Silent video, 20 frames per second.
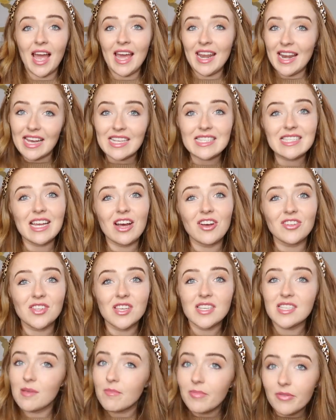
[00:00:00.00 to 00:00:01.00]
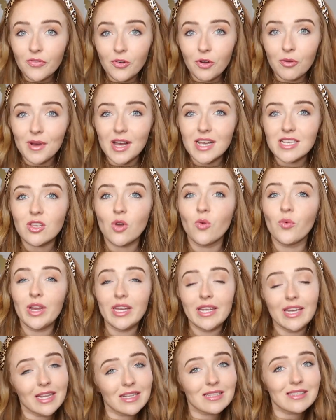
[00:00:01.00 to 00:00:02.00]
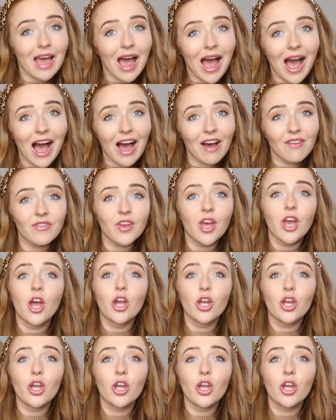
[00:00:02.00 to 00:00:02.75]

And as dancers and performers, we need to have